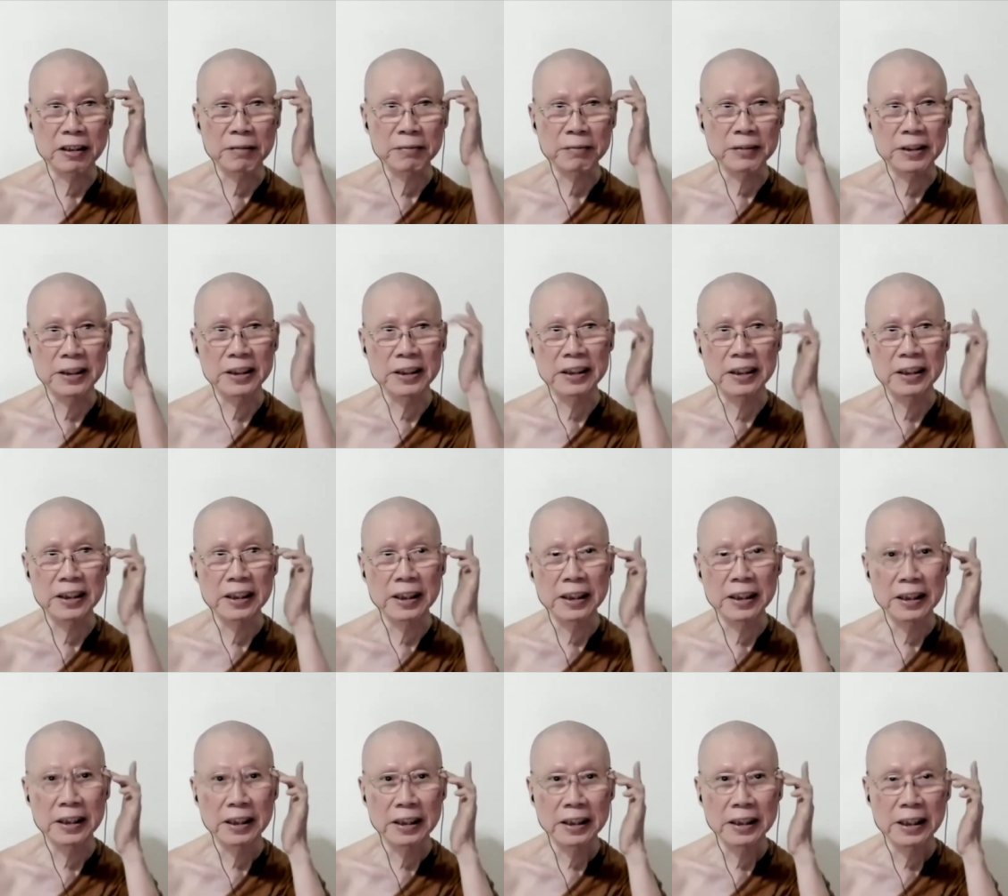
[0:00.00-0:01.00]
of the
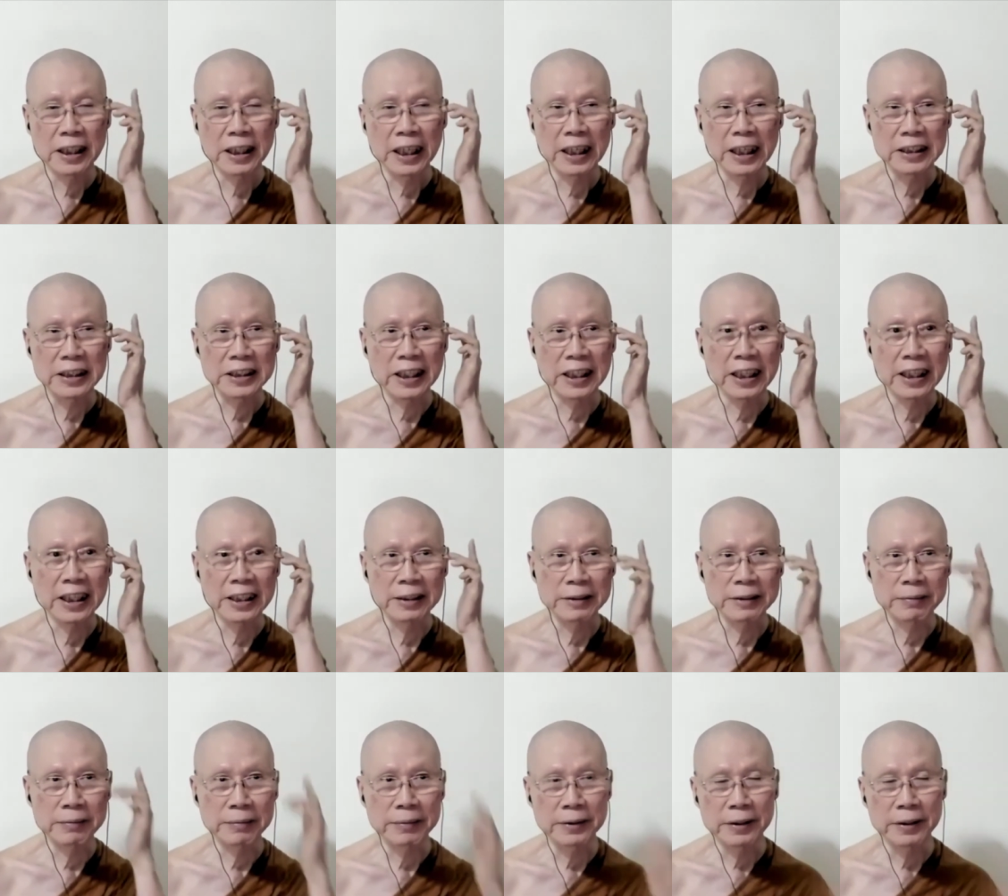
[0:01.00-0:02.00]

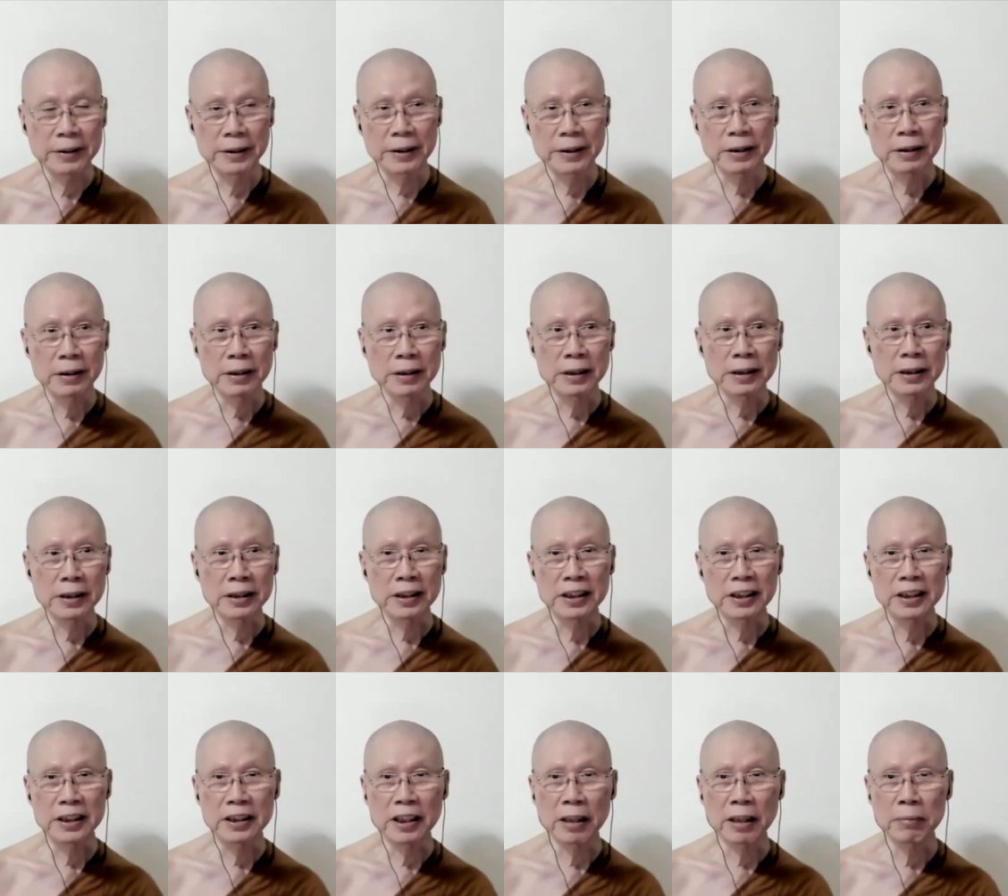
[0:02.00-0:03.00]
Ajahn.
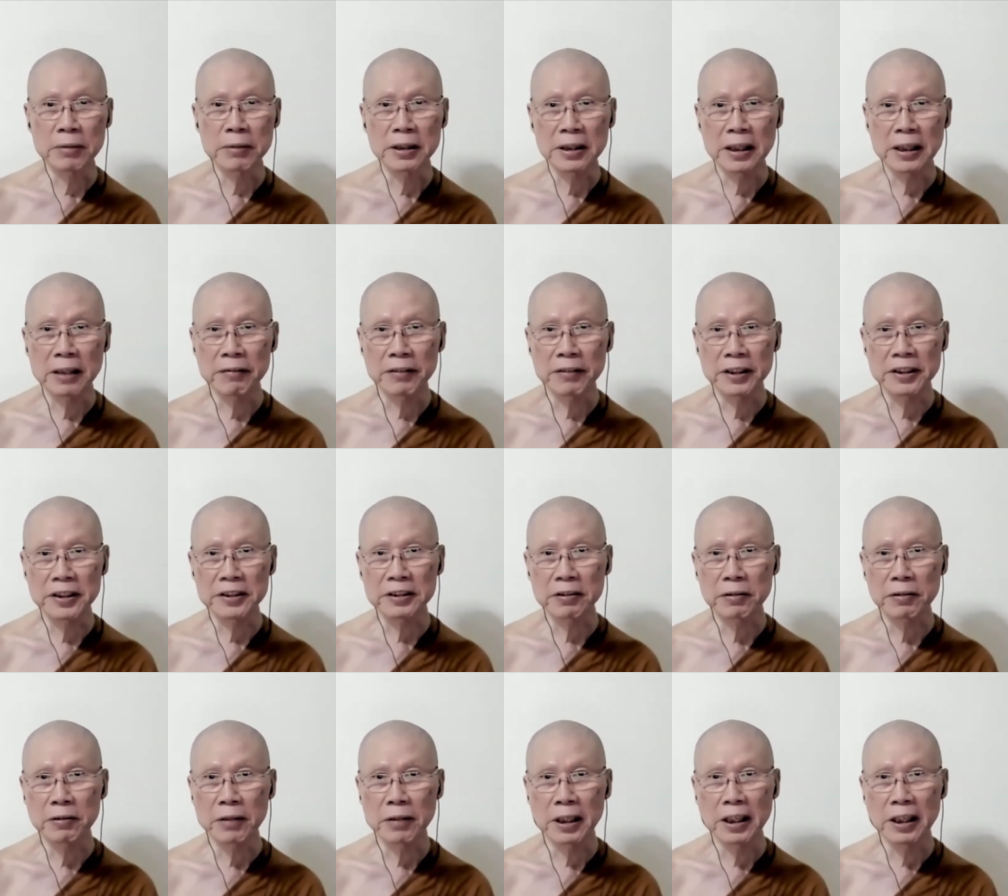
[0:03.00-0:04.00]
He normally gives us
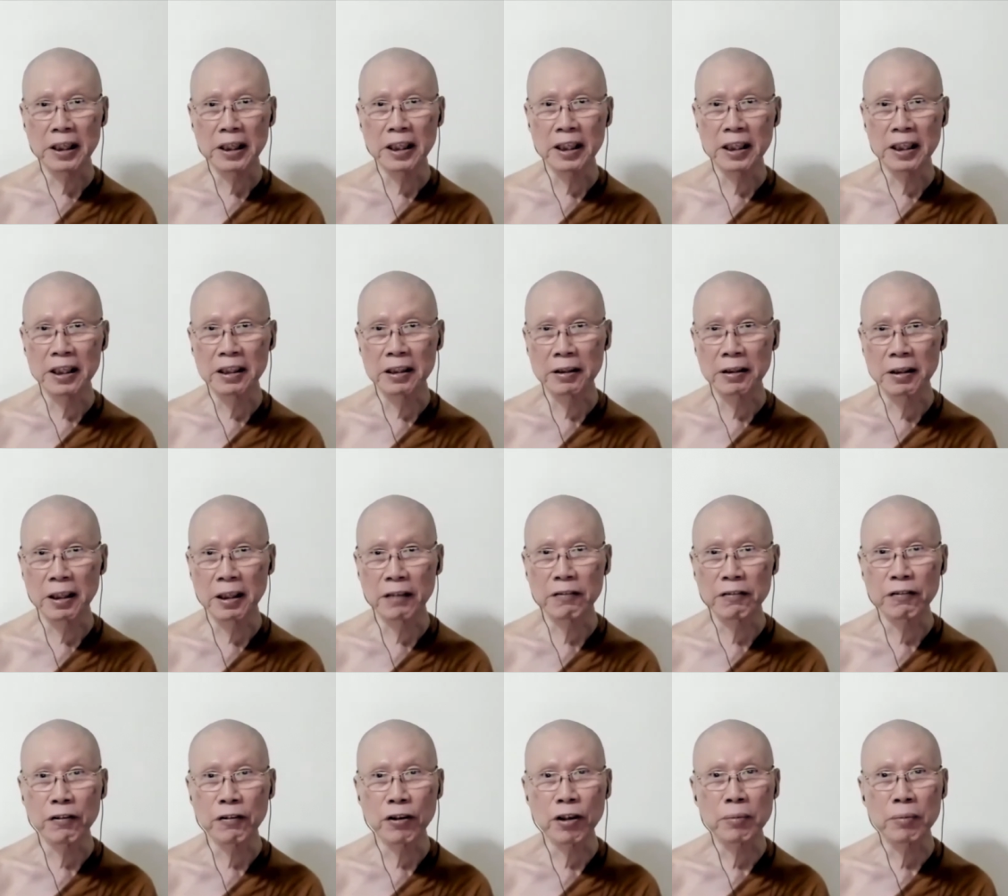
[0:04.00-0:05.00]
uh, a
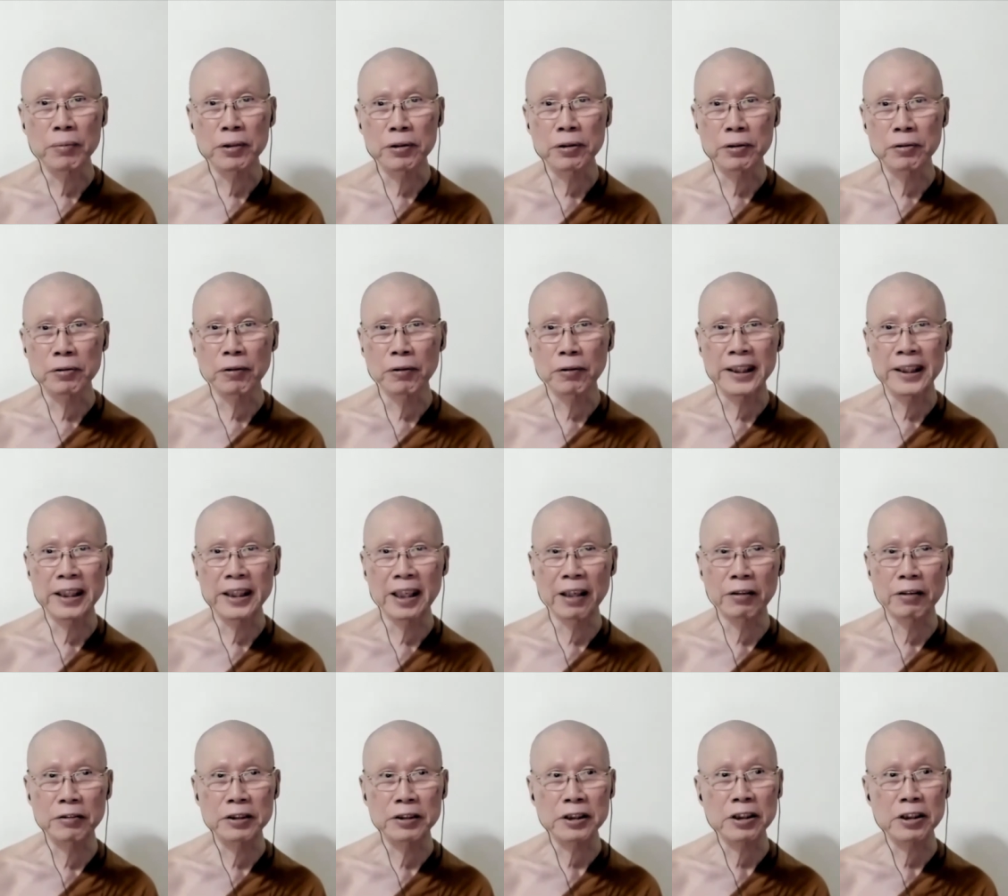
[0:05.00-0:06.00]
formal one
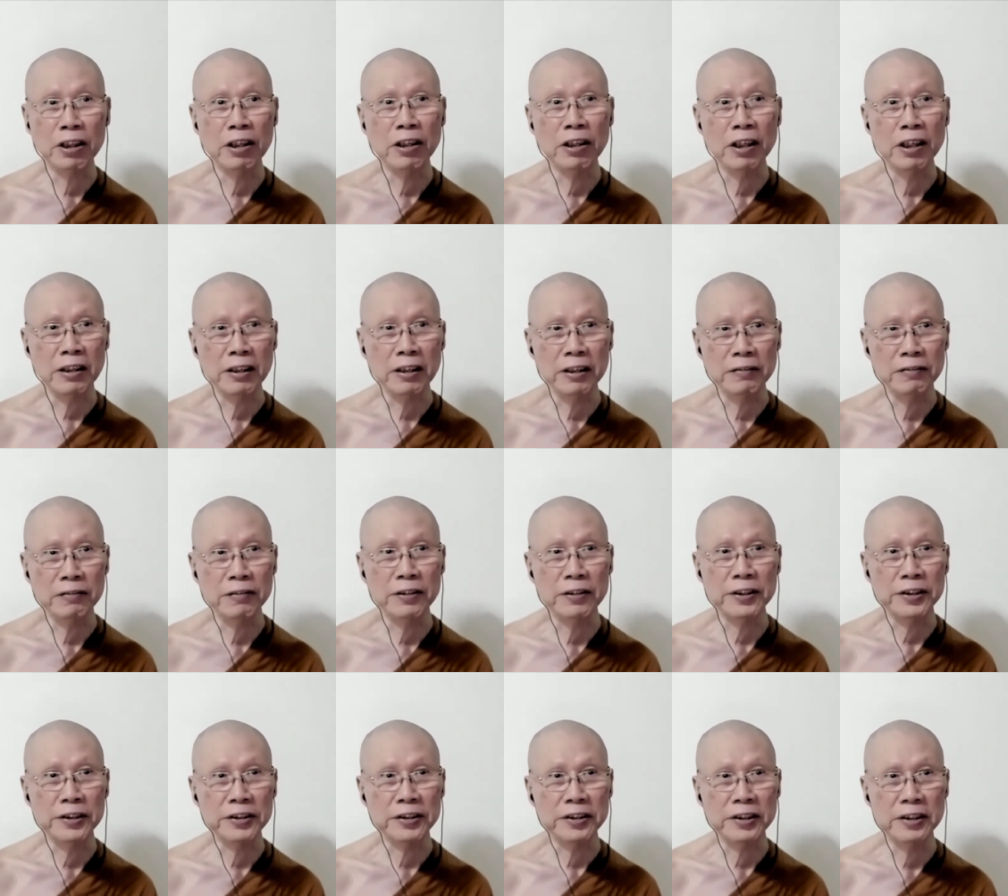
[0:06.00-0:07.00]
hour talk
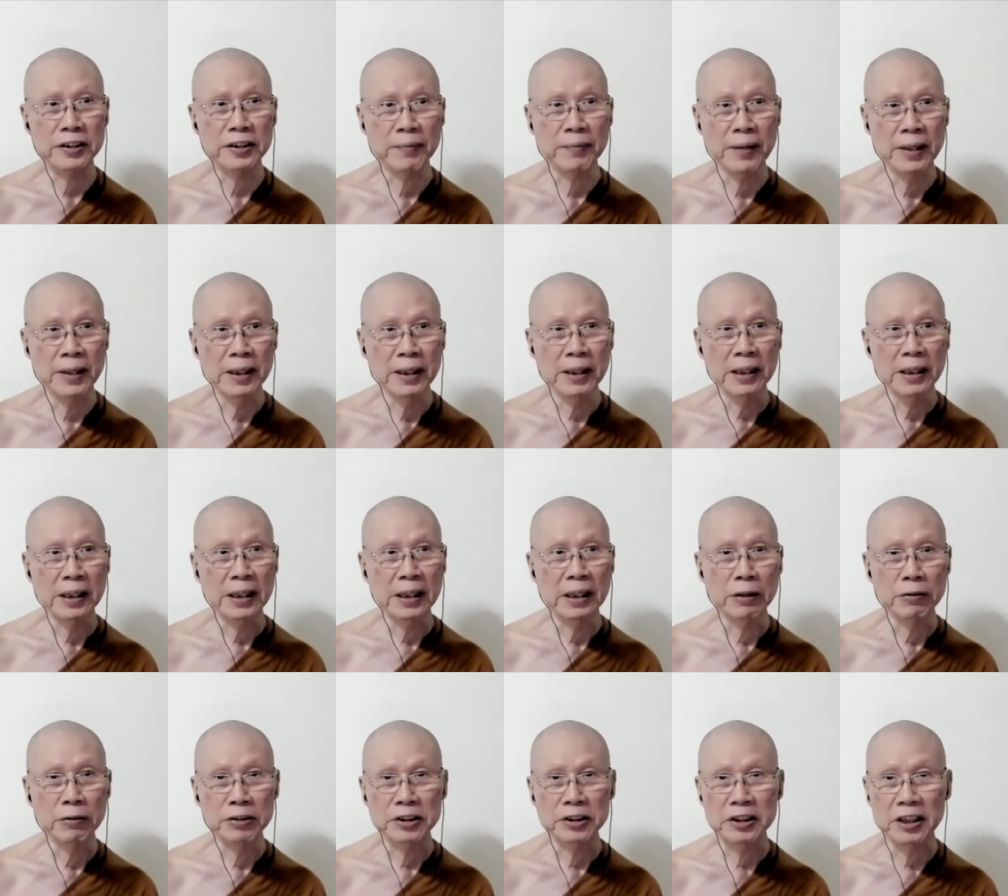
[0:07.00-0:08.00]
first.
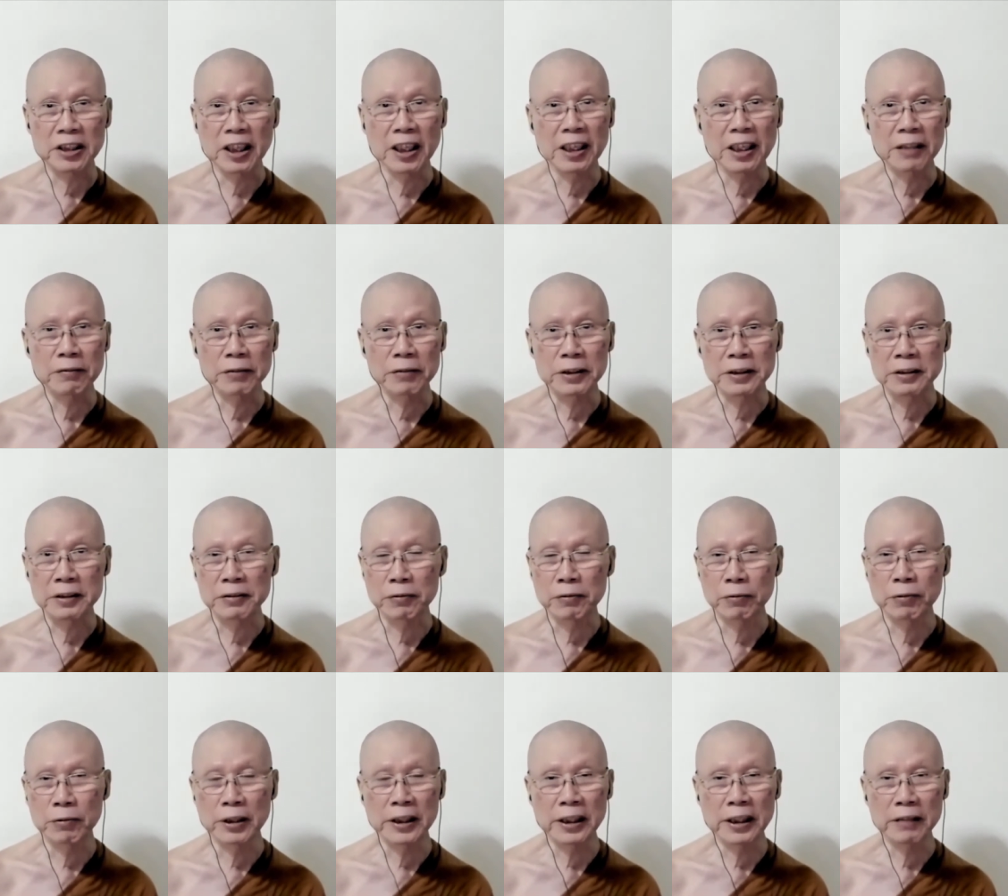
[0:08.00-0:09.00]
He will start with
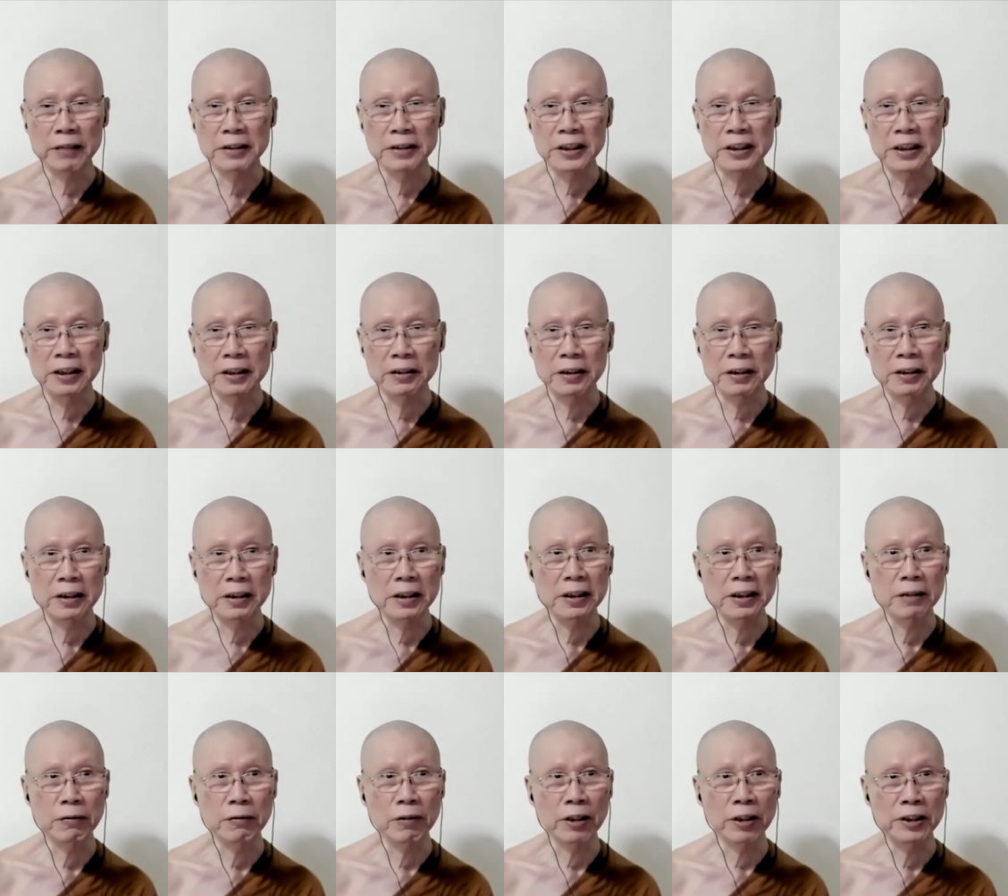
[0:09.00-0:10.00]
whatever he,
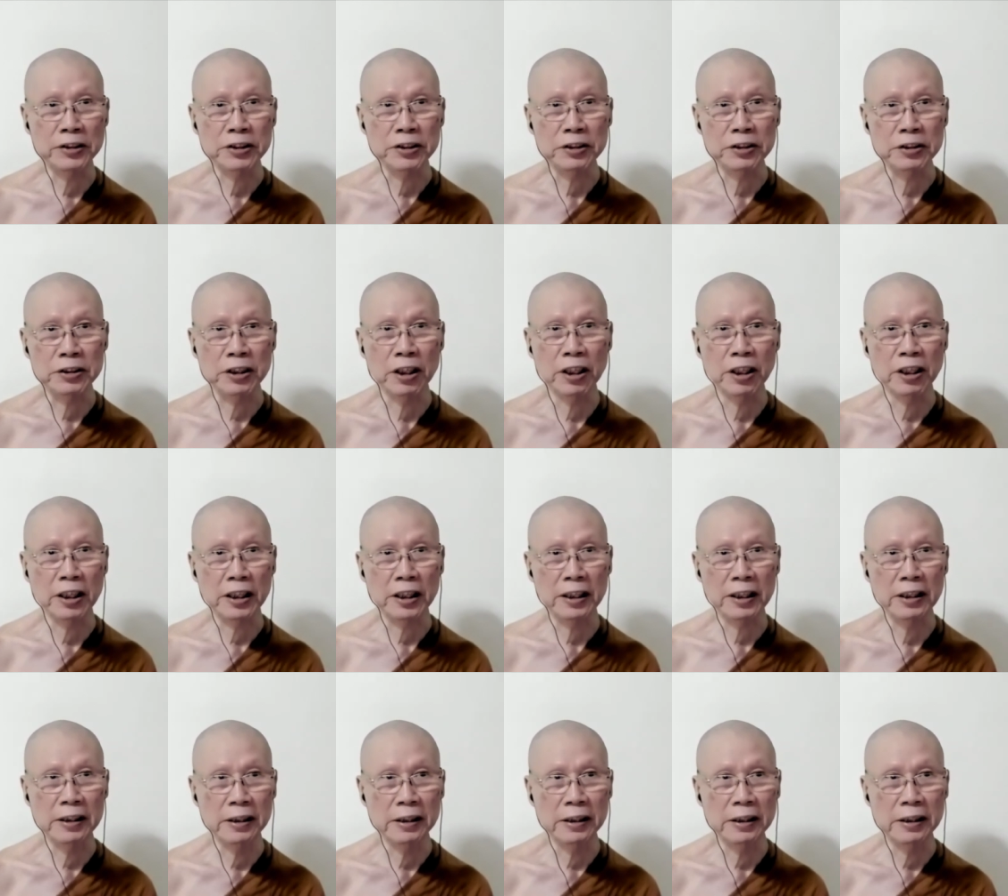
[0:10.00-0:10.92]
he wants to talk,